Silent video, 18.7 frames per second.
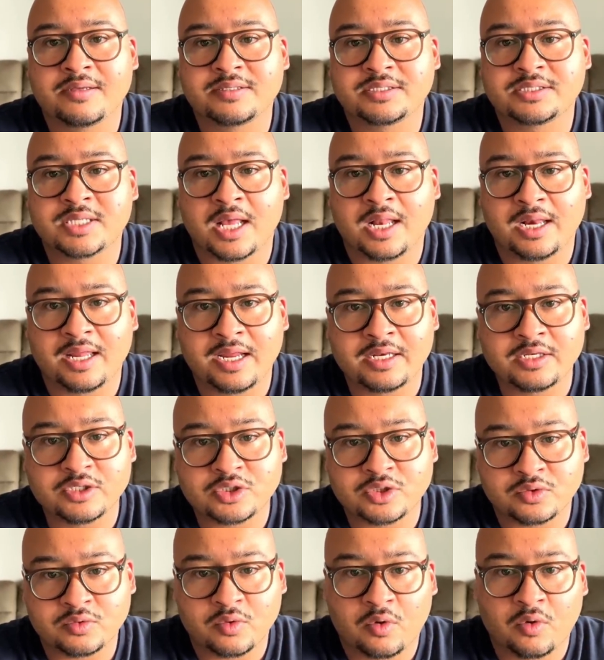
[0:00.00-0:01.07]
sell
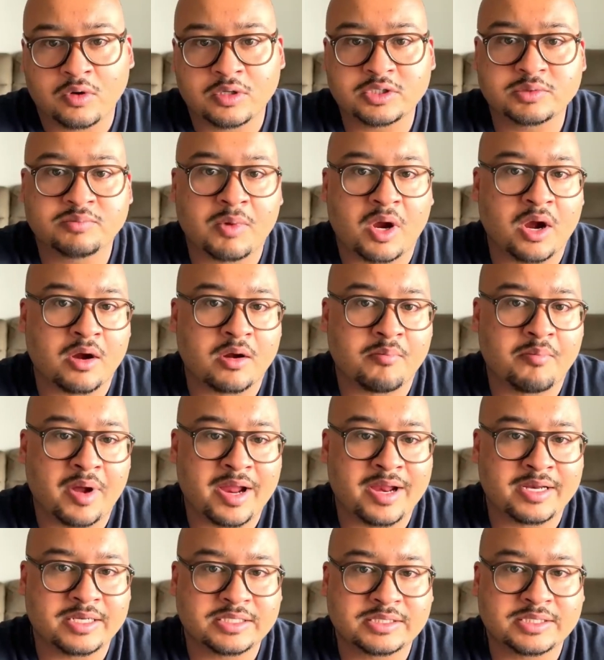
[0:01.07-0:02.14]
into, or smarter
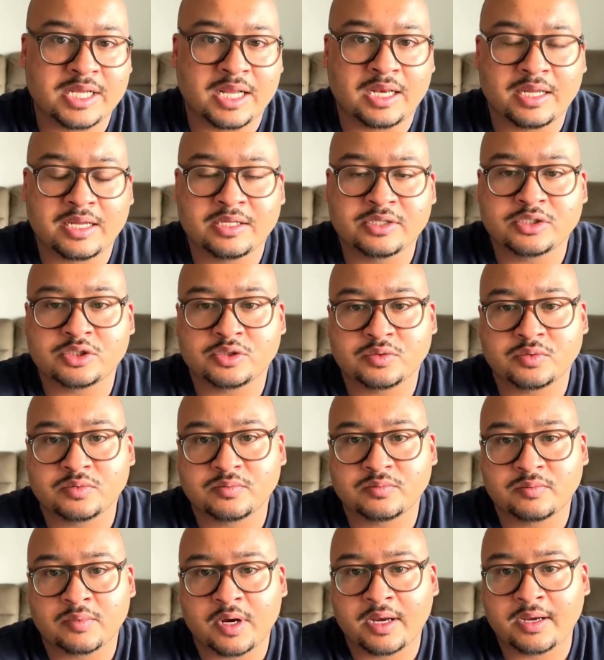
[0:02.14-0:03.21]
buyers sell into,
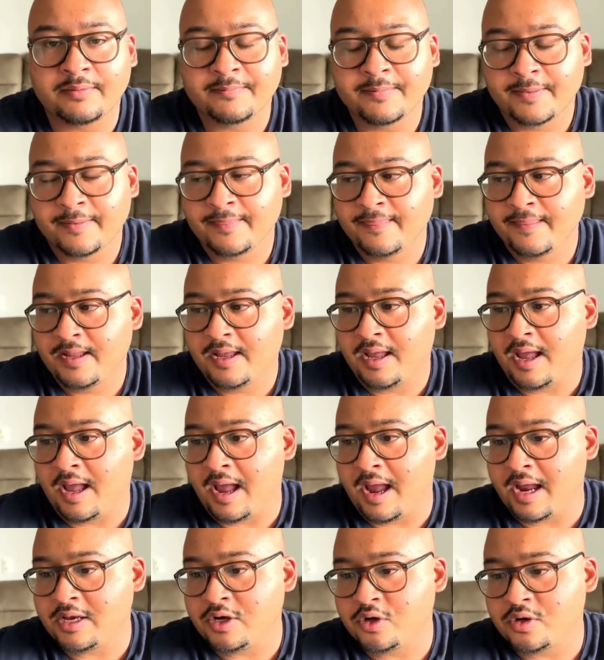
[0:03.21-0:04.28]
right?
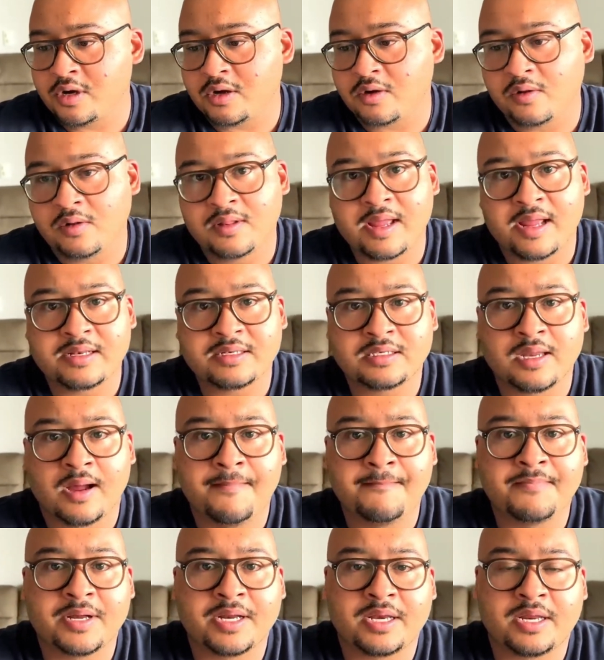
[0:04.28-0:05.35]
And you could call that
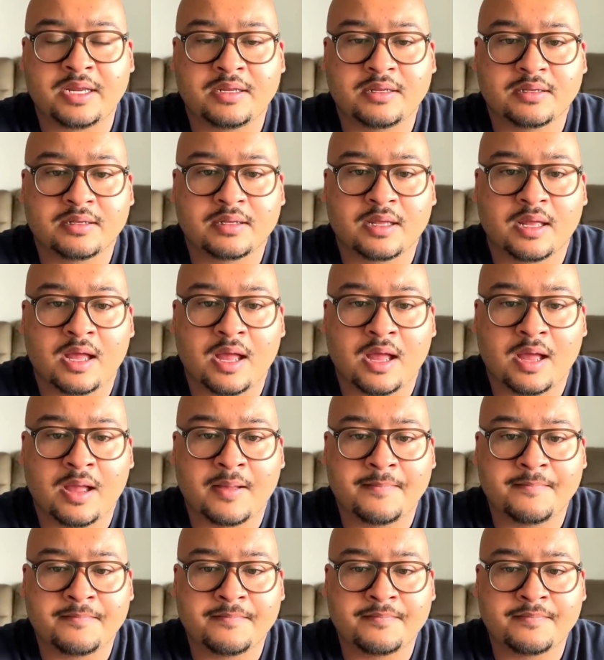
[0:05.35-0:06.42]
dumb money
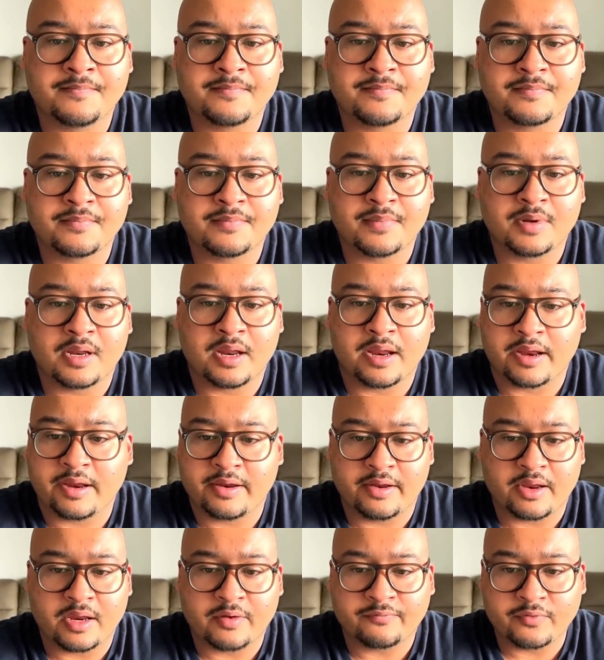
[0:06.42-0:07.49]

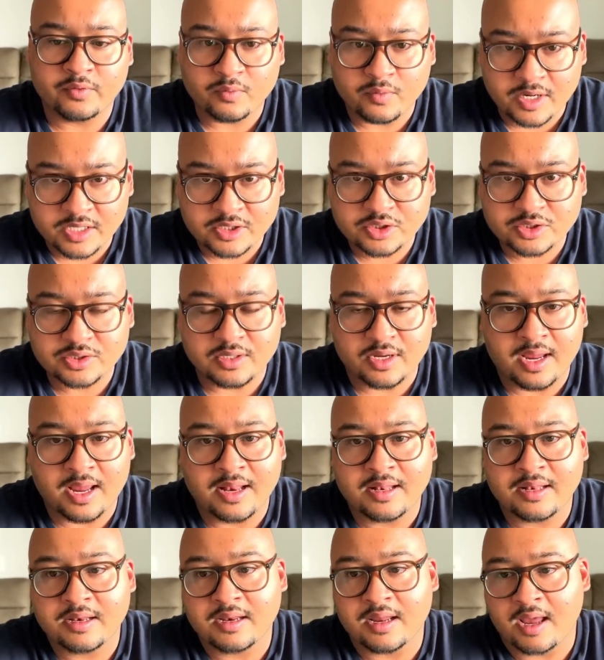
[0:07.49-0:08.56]
if you wish.
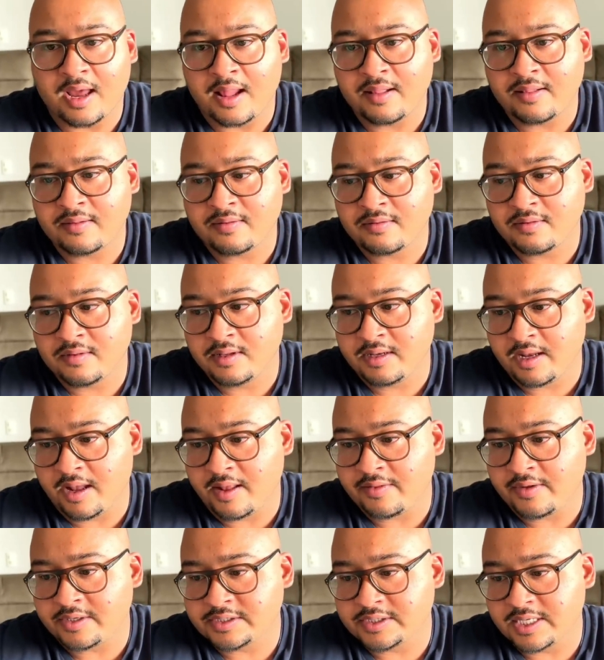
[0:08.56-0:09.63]
And
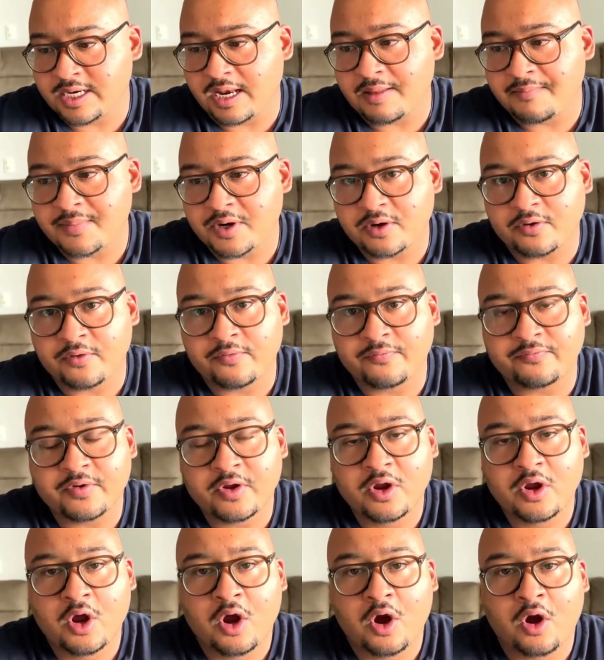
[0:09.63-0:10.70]
yeah, there's an element
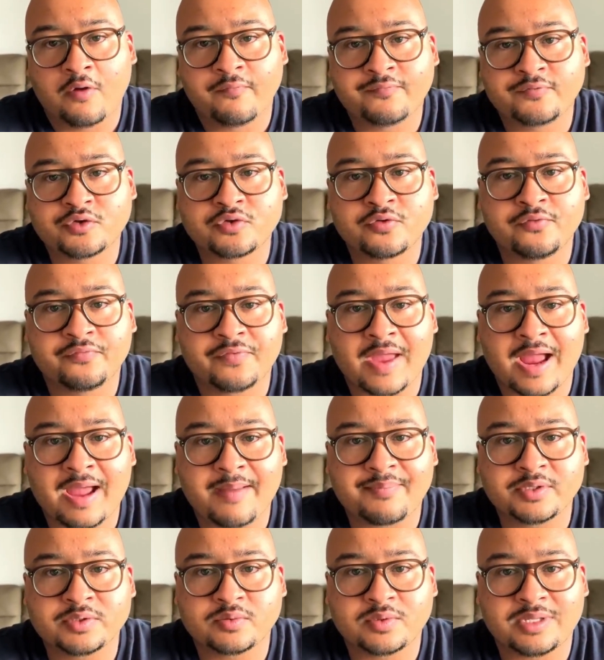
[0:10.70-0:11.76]
of truth that
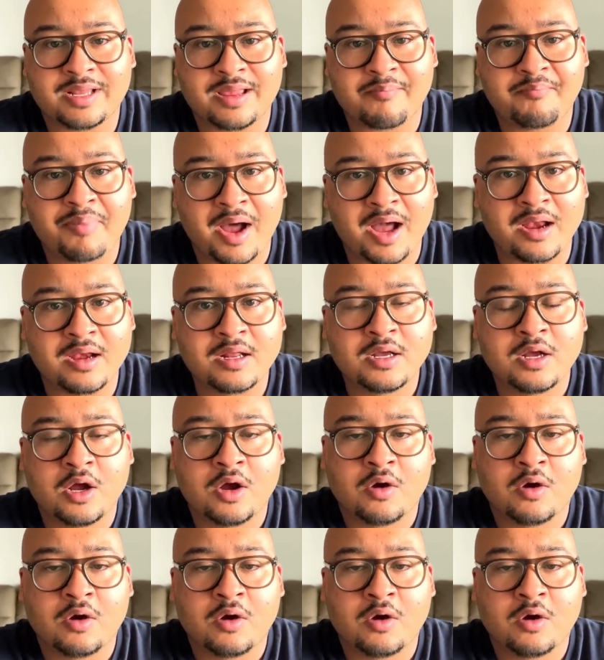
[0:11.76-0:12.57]
happens with that. But